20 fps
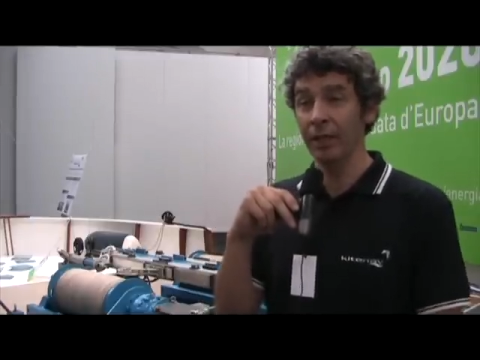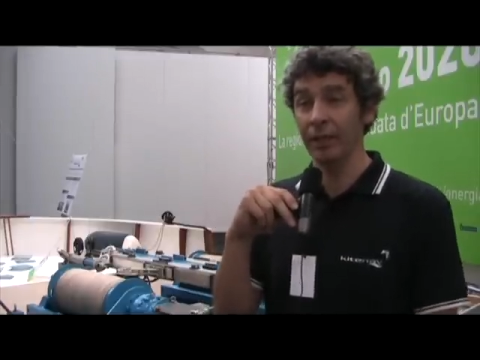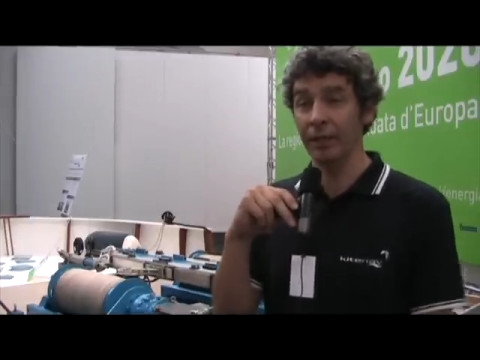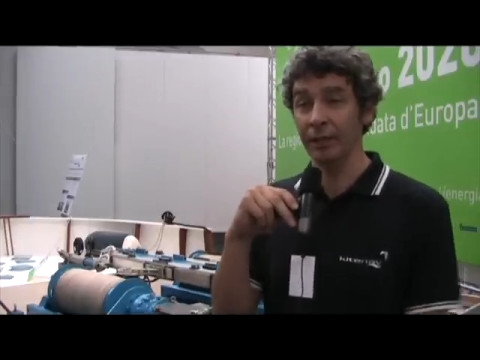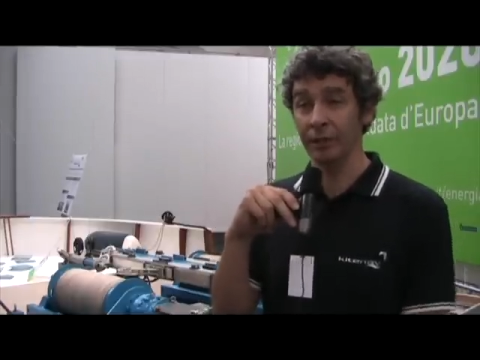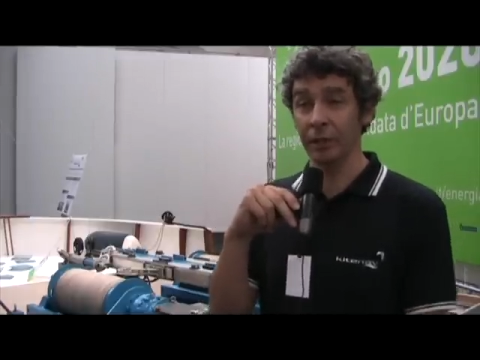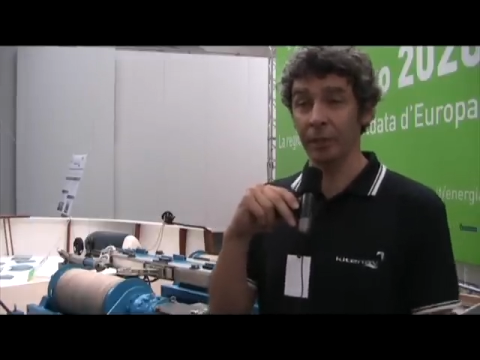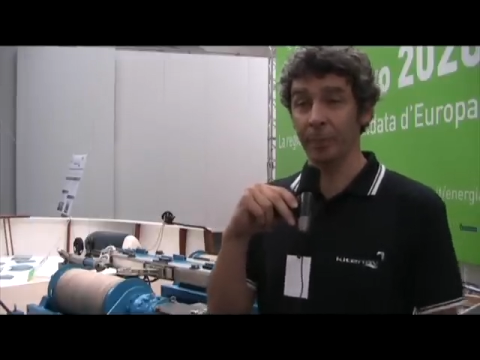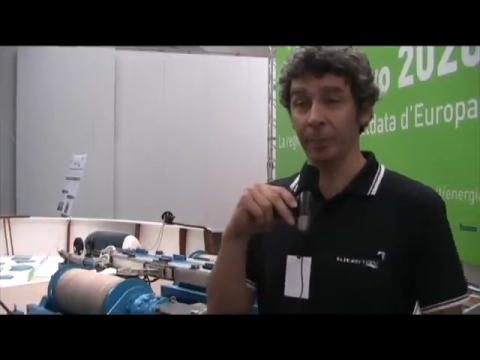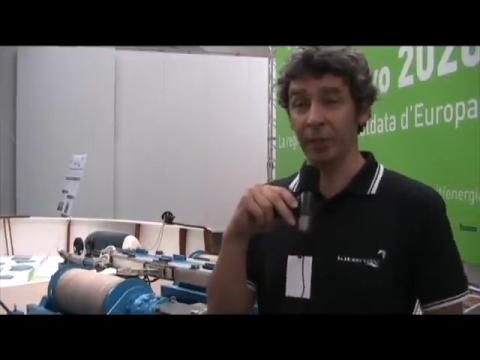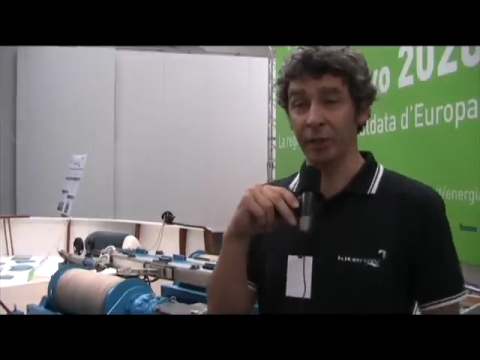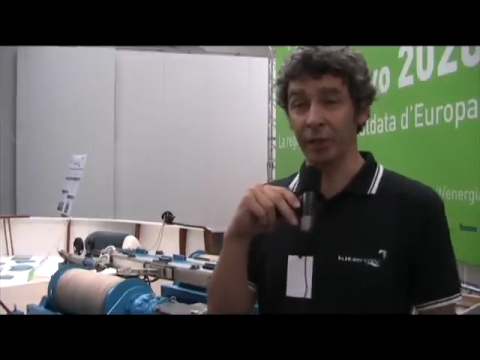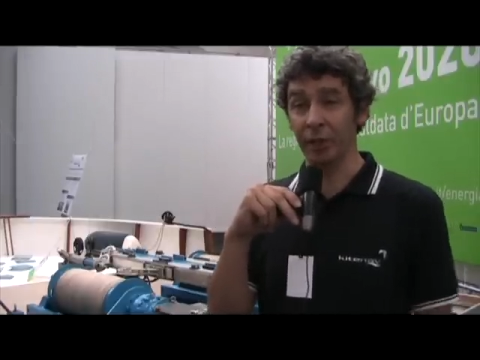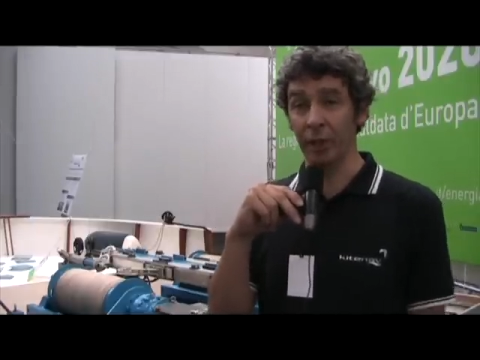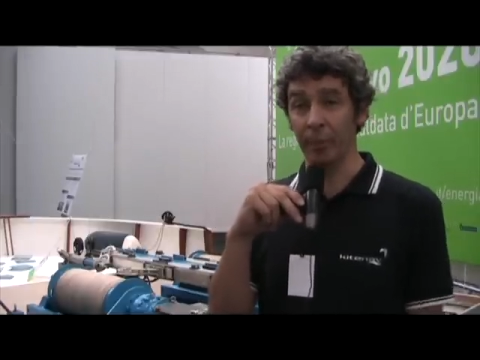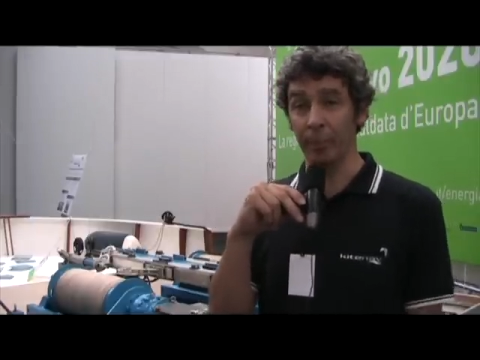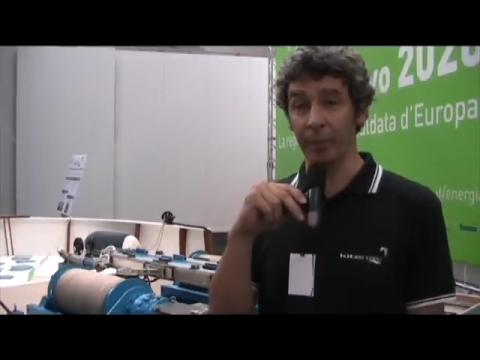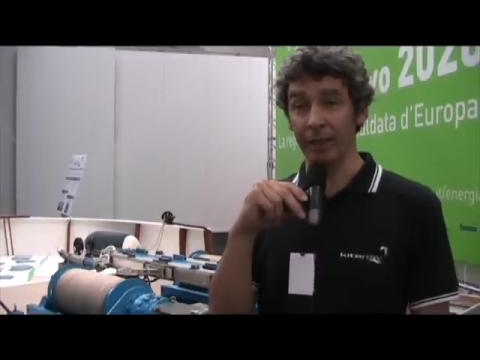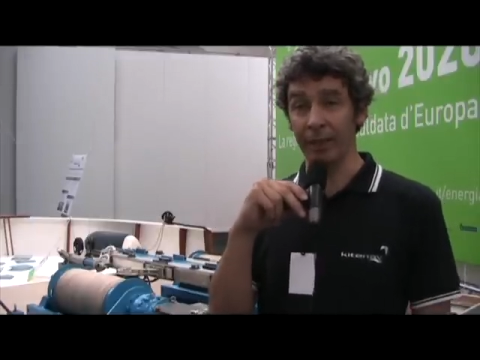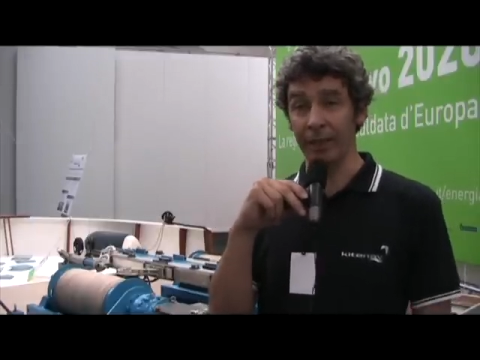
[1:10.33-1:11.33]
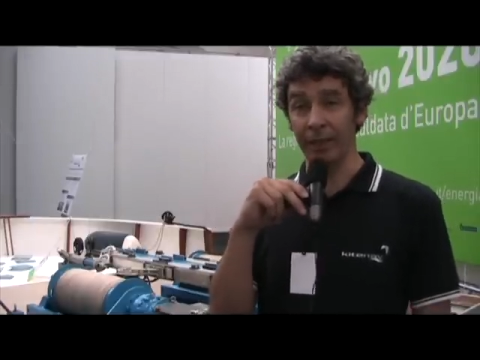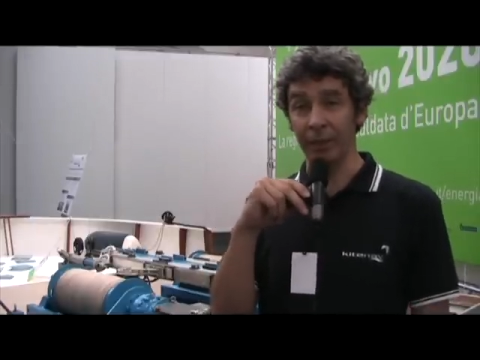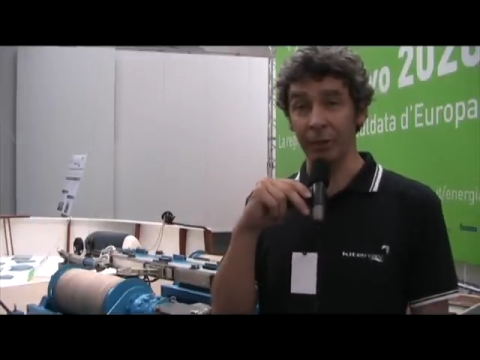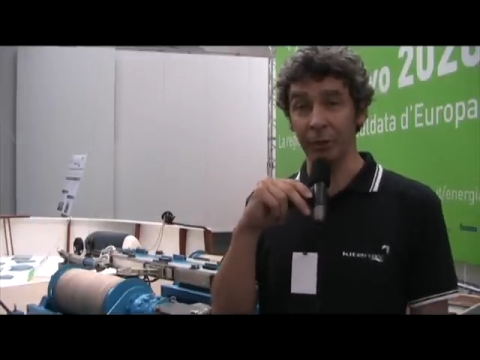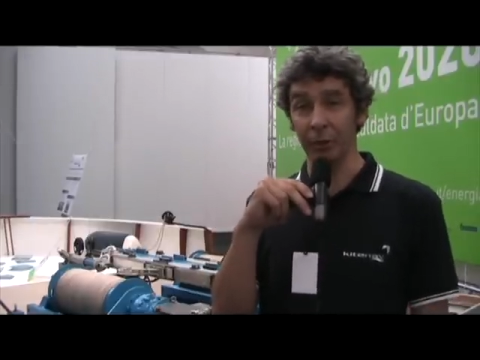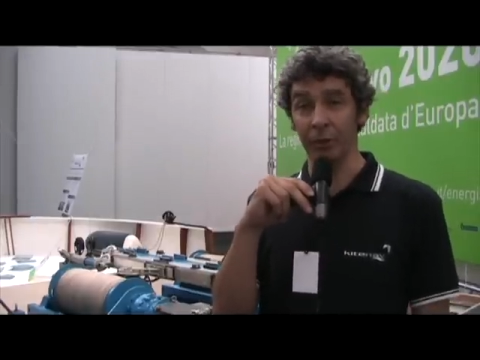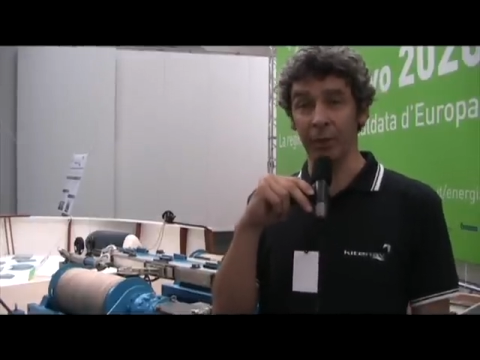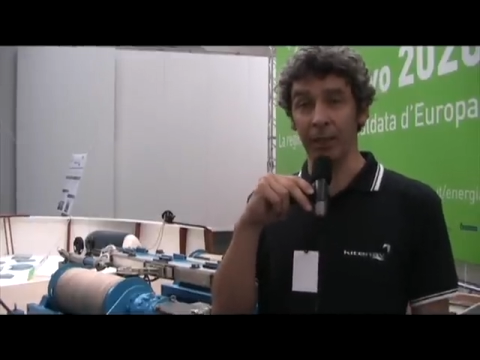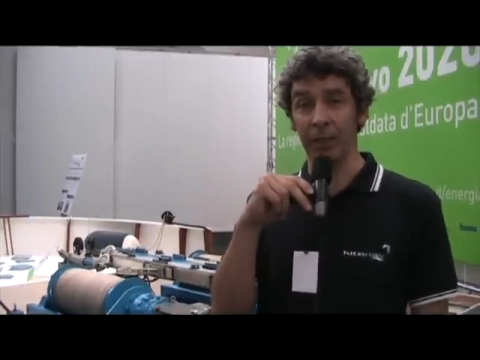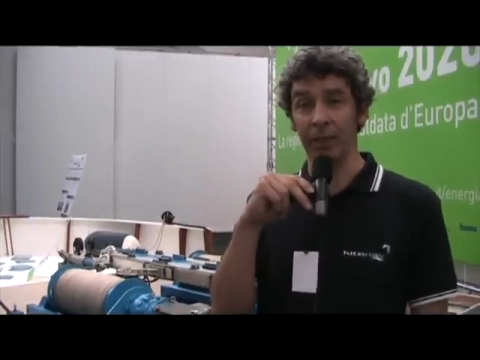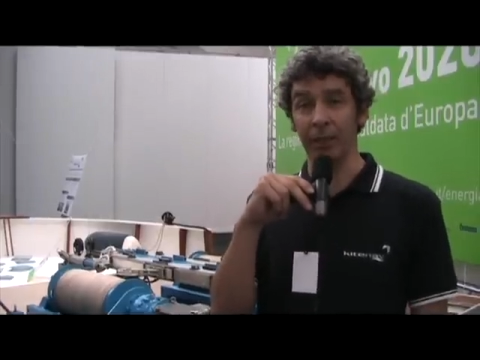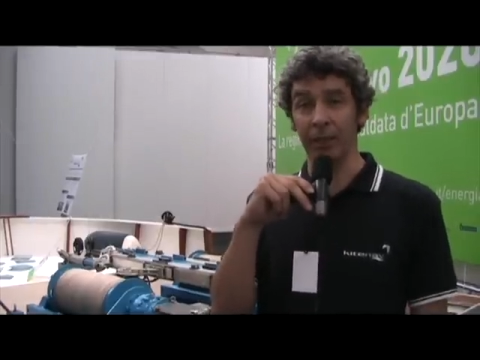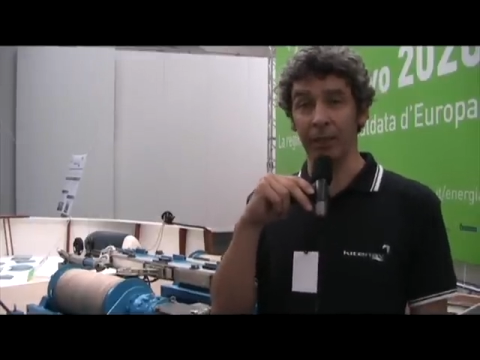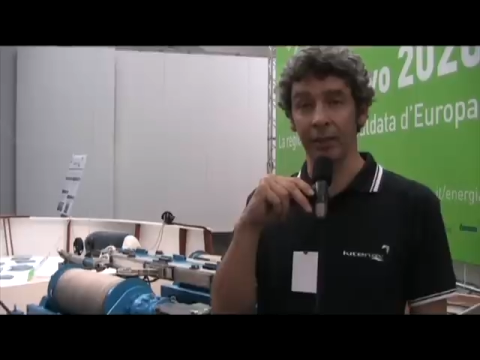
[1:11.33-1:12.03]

is a special application